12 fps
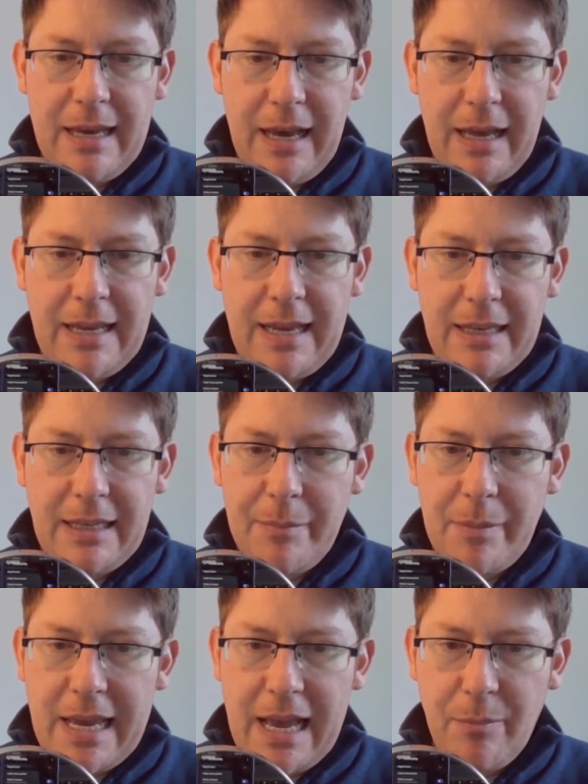And again, that
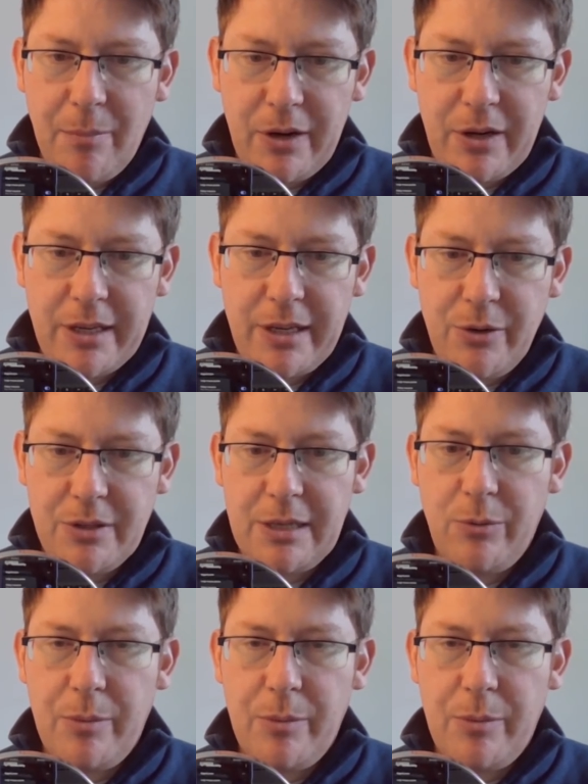might help our acuity.